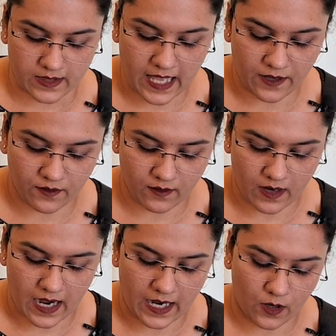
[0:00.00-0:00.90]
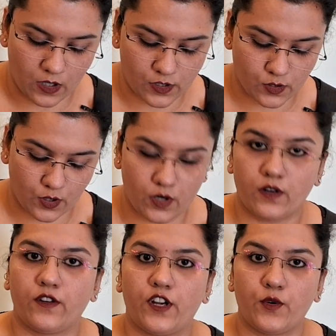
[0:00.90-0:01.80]
Then I
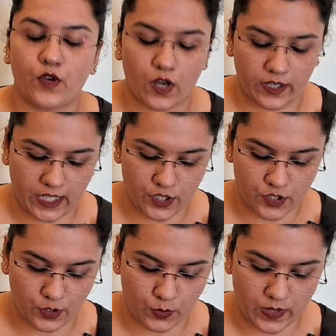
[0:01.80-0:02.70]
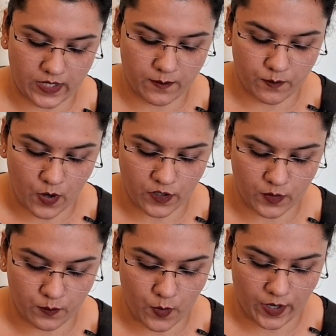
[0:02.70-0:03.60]
also drew your attention to an
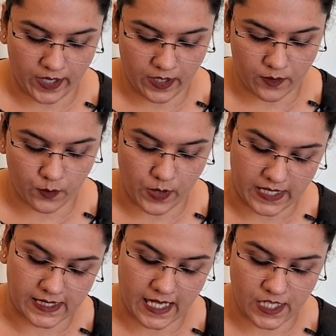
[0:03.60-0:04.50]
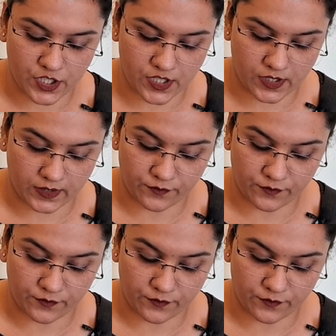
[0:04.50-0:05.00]
important point where such